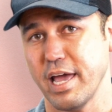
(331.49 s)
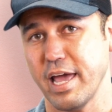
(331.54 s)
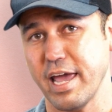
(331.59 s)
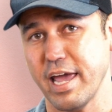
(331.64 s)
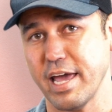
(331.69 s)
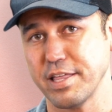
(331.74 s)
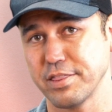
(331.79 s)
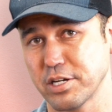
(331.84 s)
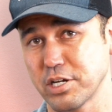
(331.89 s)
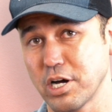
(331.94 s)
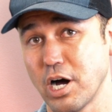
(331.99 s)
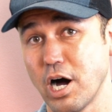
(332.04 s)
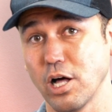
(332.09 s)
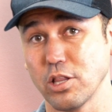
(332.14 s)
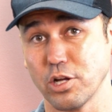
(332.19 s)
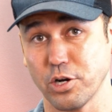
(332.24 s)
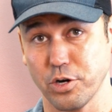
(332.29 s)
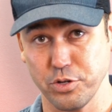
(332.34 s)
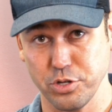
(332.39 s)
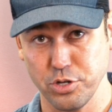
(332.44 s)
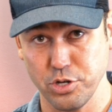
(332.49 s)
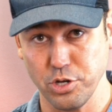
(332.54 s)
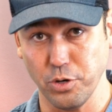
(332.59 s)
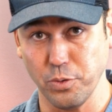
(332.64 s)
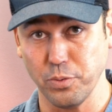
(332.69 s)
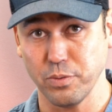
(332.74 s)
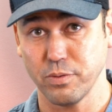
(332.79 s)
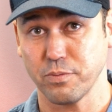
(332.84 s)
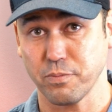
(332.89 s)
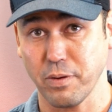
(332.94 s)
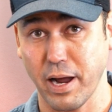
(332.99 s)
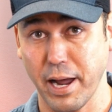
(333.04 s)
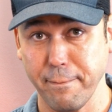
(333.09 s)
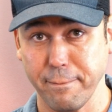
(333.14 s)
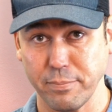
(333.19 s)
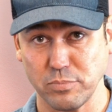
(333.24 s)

and the caller, you, right?